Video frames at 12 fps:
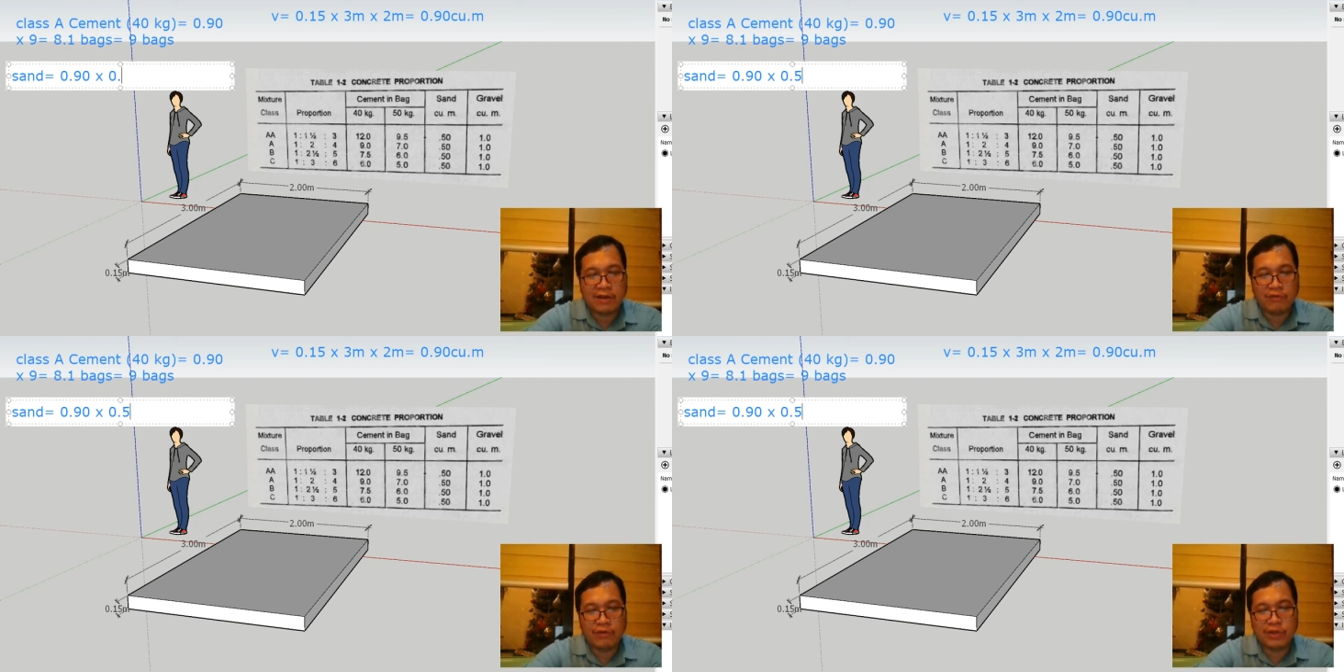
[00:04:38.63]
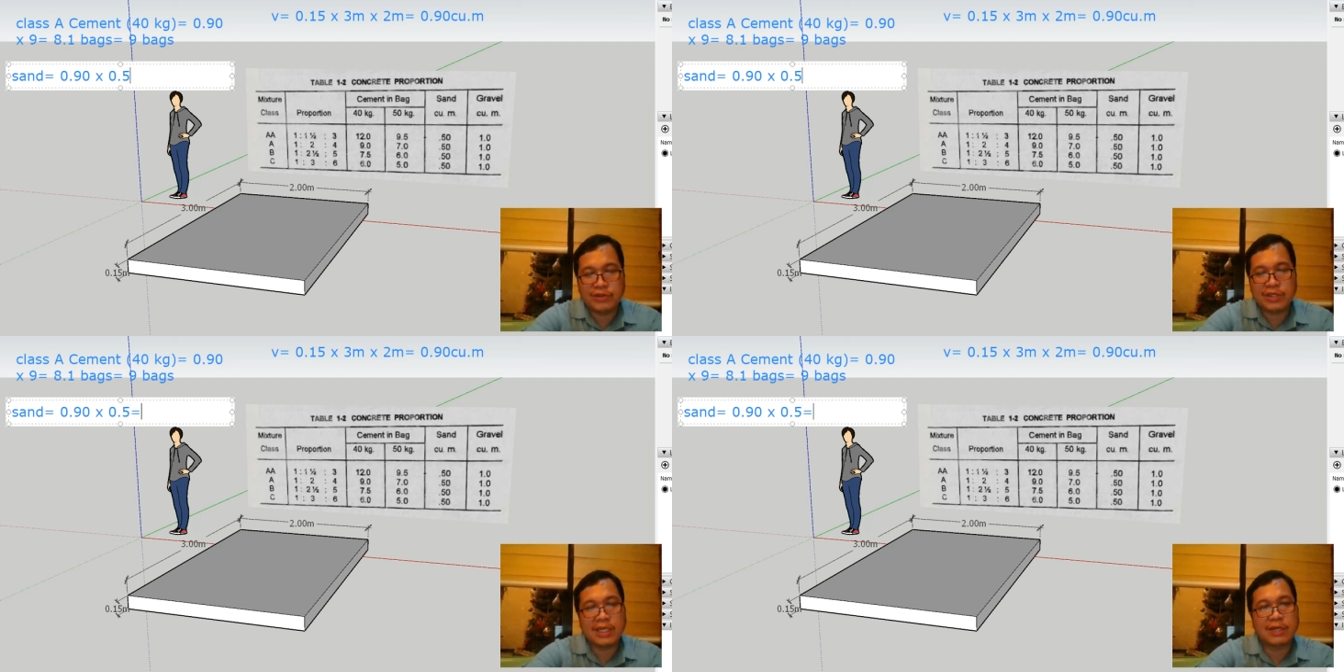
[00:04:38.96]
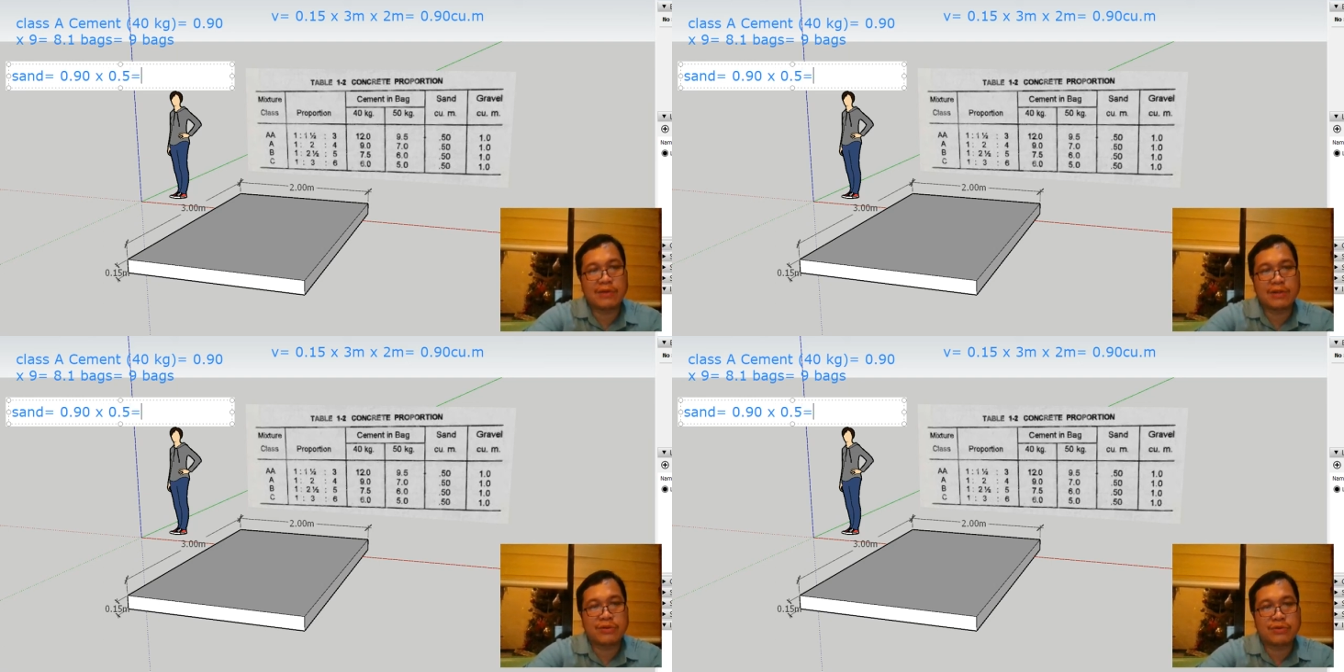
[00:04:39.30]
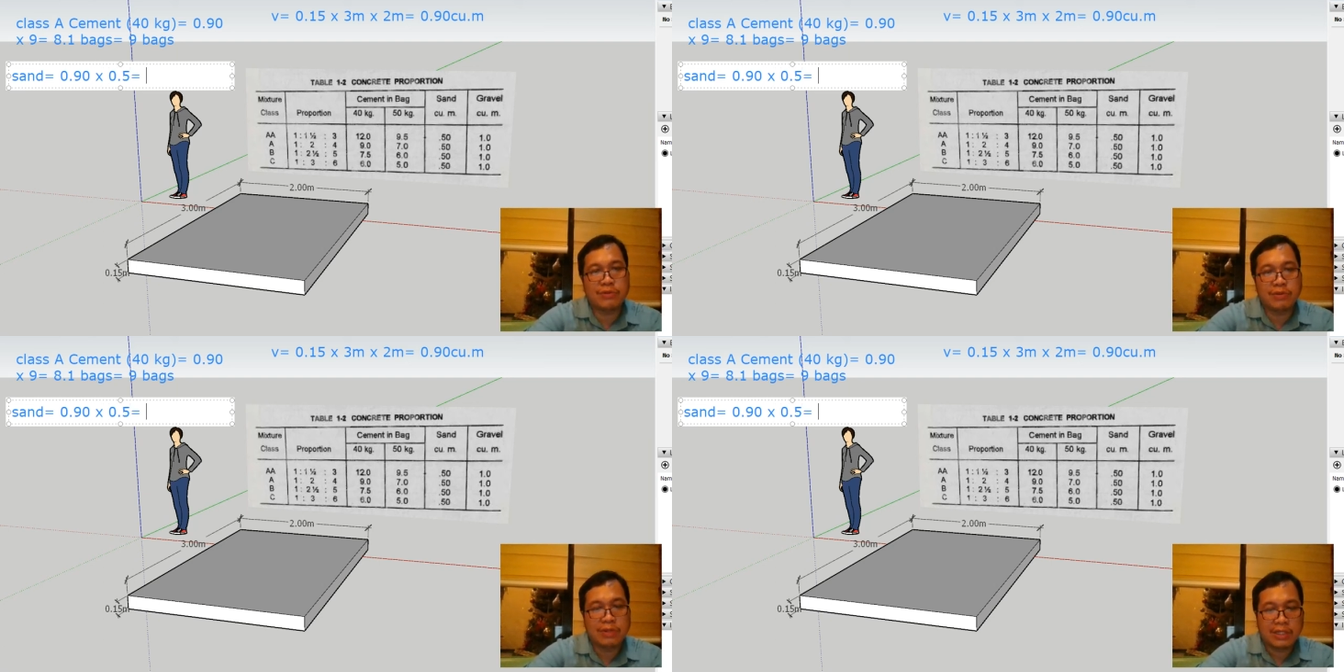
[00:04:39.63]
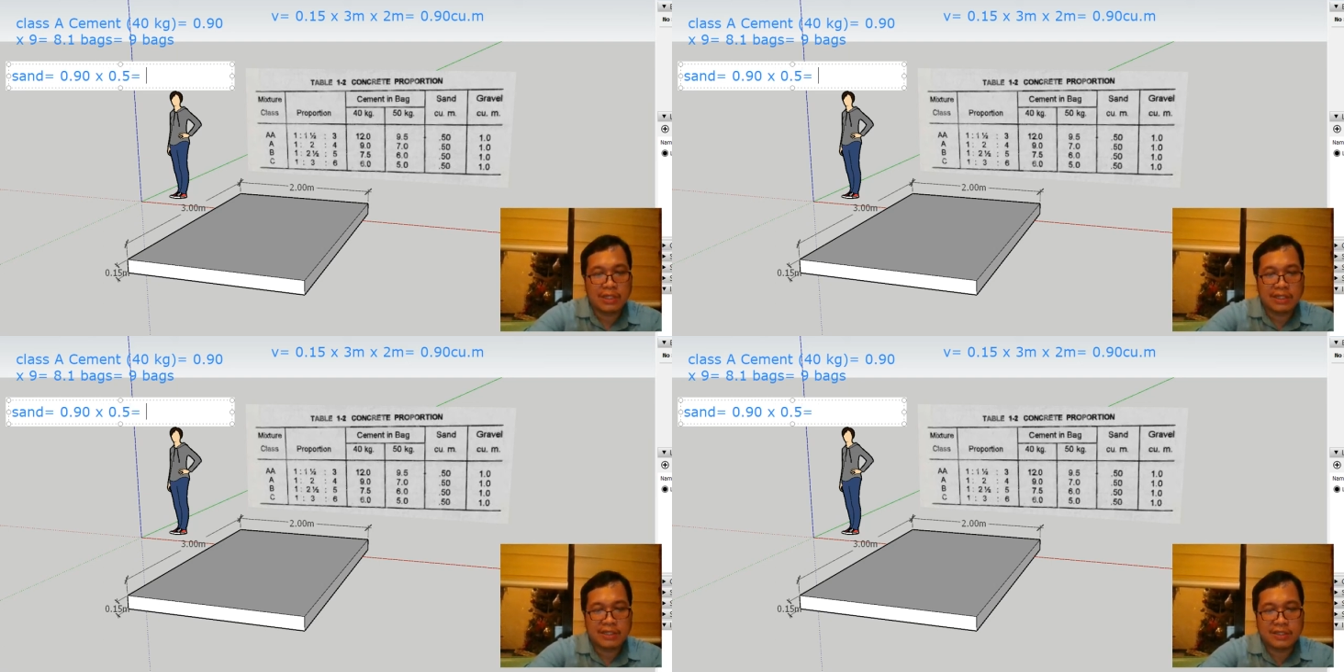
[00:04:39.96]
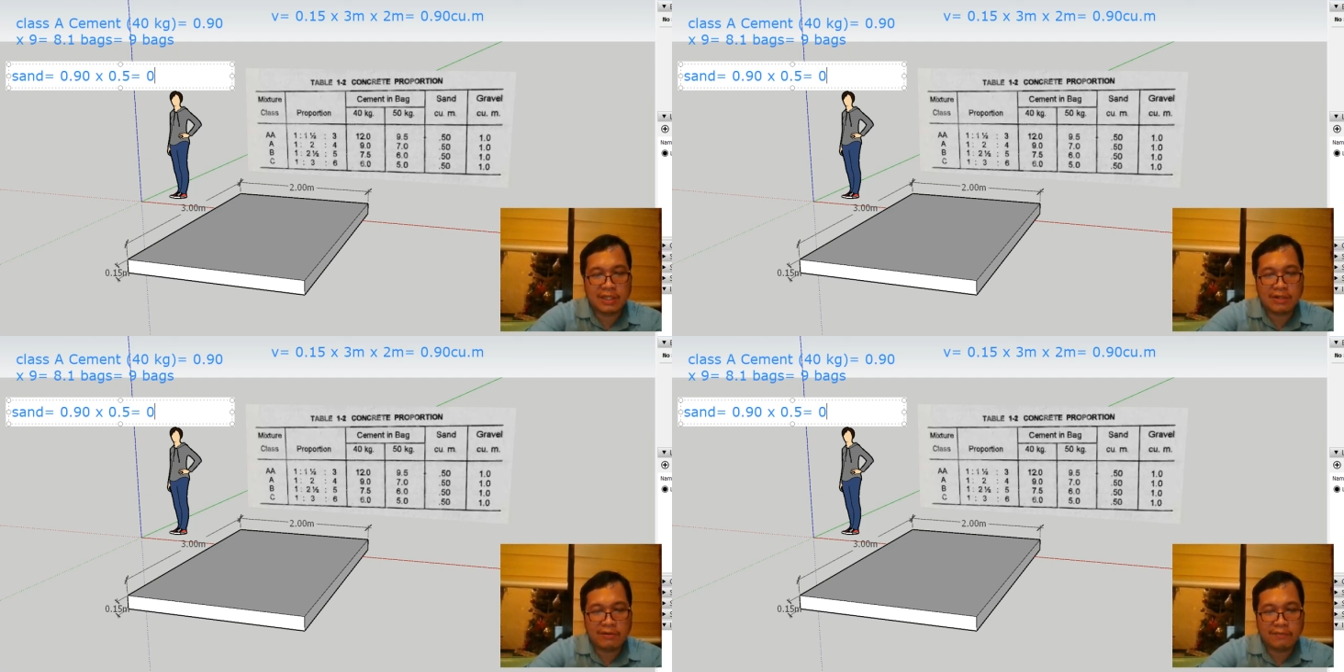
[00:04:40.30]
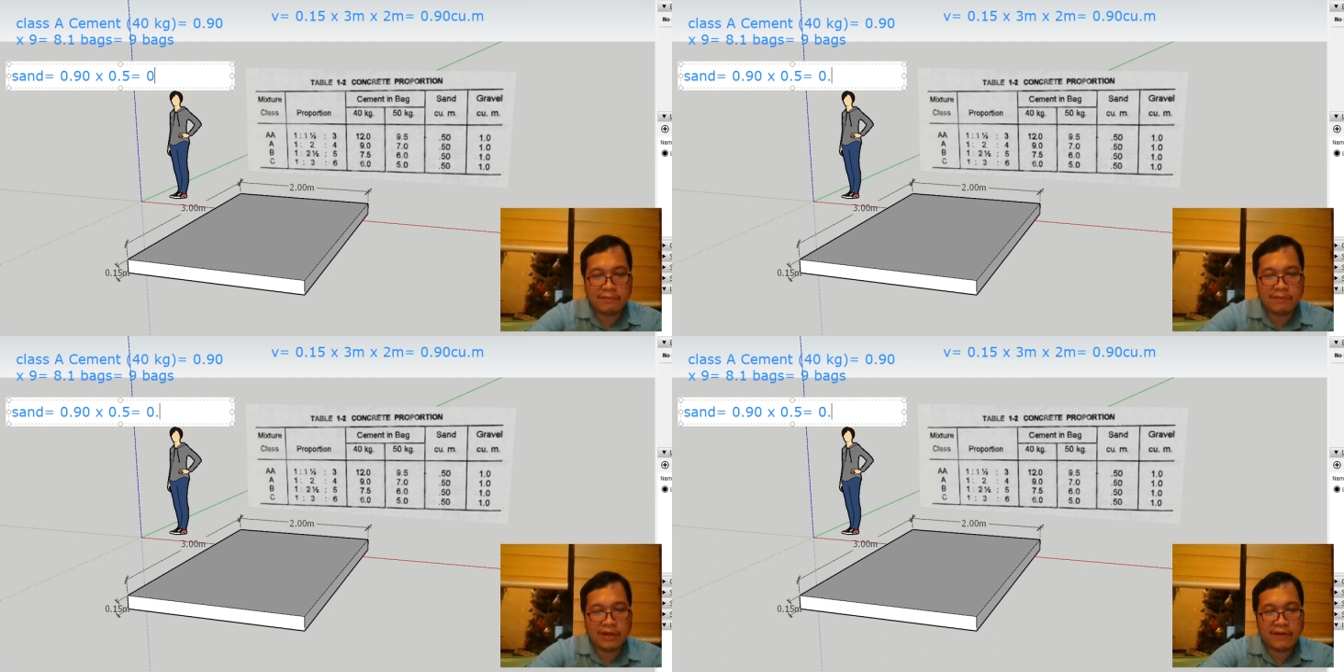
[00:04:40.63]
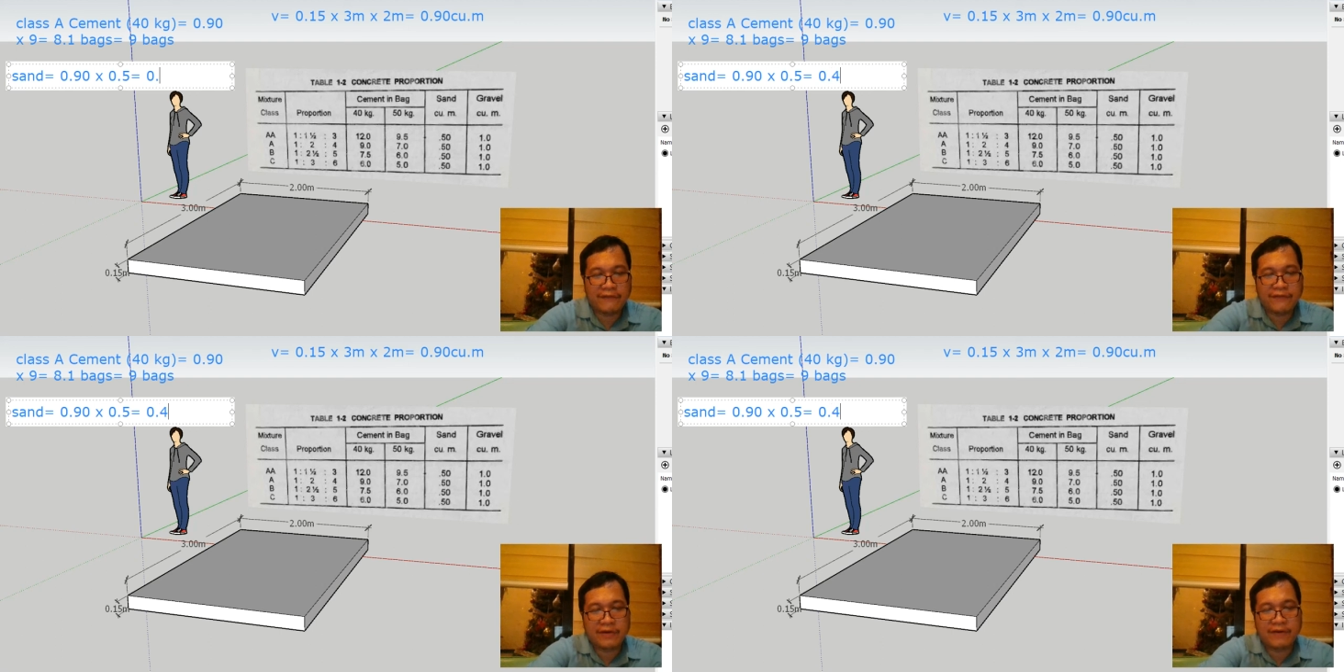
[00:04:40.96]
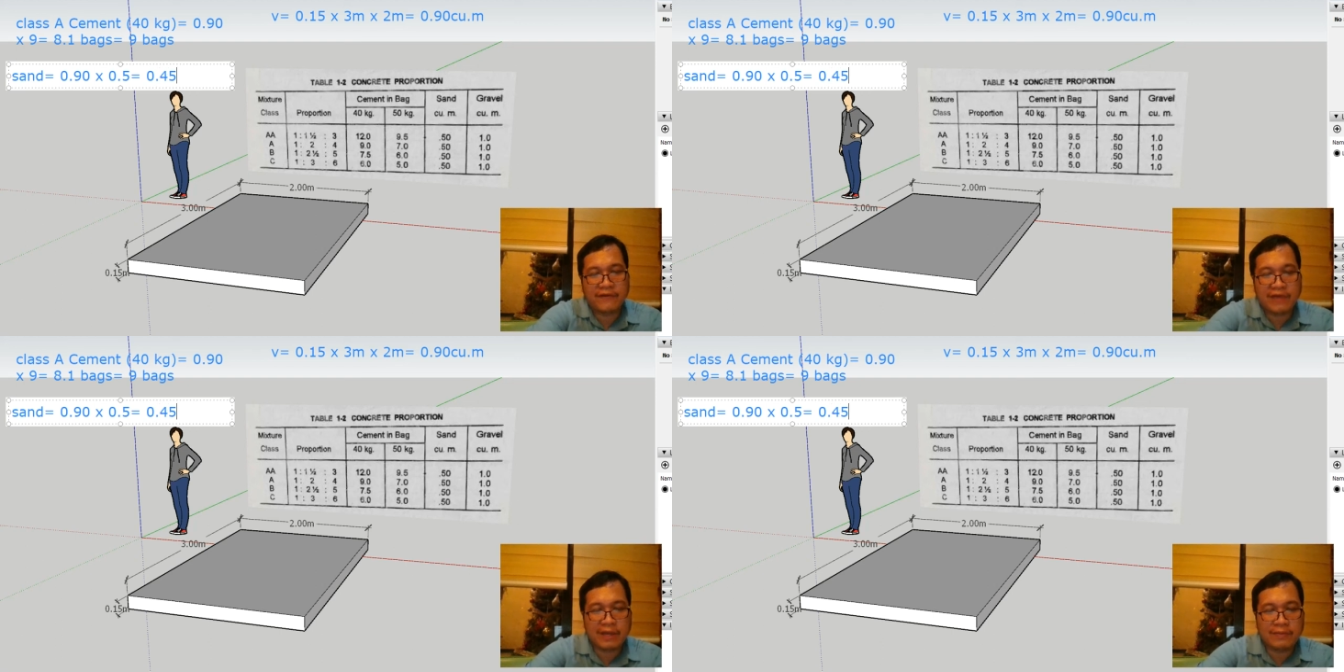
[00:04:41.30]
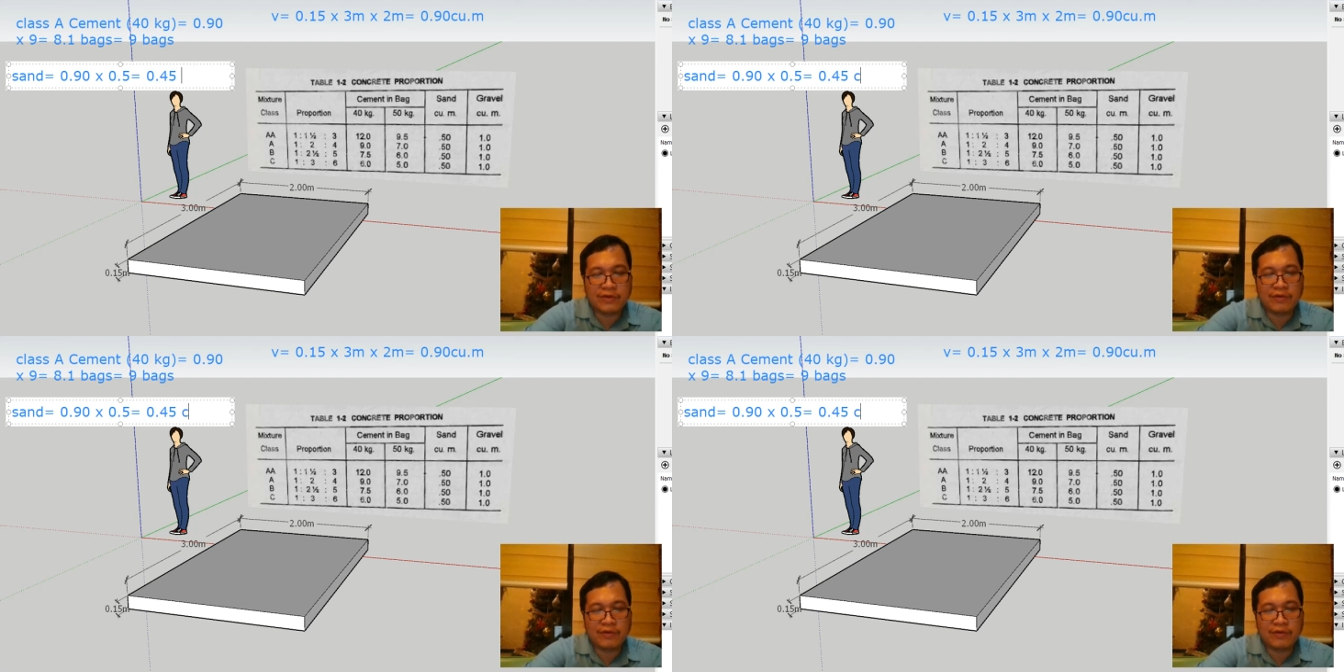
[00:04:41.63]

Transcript: which is equal to 0.45